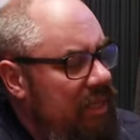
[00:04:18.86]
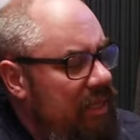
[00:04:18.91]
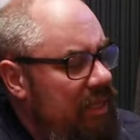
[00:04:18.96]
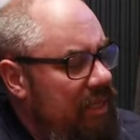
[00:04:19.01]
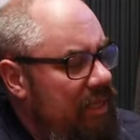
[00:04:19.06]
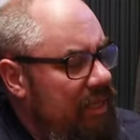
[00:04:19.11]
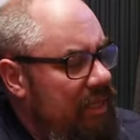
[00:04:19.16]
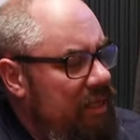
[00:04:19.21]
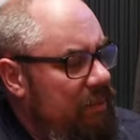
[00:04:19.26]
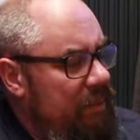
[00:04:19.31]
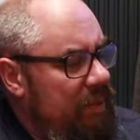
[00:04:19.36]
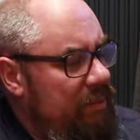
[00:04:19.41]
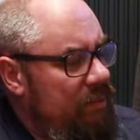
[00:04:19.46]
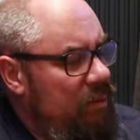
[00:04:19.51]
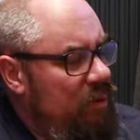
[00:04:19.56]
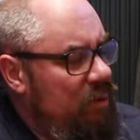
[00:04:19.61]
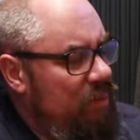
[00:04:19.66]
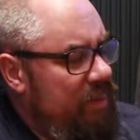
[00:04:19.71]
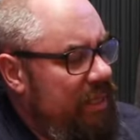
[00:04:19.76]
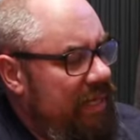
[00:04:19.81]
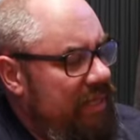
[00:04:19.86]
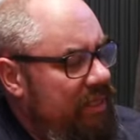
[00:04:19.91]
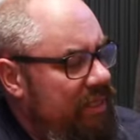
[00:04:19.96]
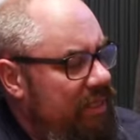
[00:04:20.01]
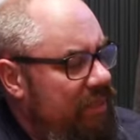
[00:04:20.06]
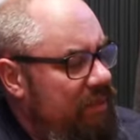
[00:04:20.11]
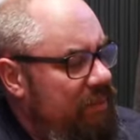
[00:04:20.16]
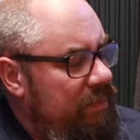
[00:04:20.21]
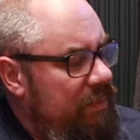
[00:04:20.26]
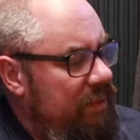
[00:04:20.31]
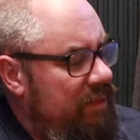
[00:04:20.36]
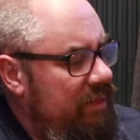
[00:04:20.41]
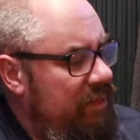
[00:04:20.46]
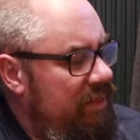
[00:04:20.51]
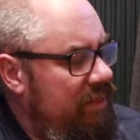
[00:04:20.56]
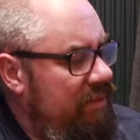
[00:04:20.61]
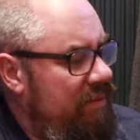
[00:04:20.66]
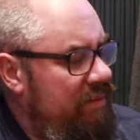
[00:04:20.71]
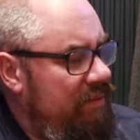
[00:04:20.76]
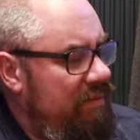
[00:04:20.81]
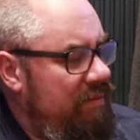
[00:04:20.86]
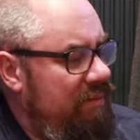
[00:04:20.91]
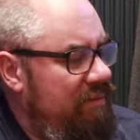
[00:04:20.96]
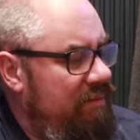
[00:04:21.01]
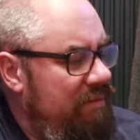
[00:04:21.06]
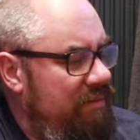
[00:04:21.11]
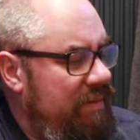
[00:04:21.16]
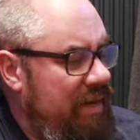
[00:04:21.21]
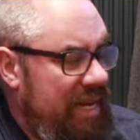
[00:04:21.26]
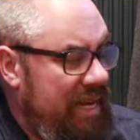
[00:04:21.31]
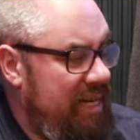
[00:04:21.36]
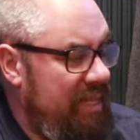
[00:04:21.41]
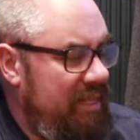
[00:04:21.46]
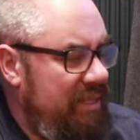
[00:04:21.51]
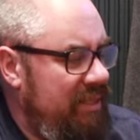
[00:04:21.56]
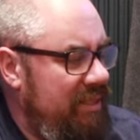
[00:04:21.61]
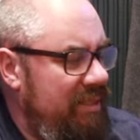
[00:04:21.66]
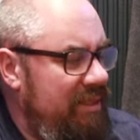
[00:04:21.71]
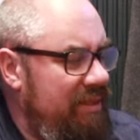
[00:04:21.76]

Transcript: A little bit more battered, but fine.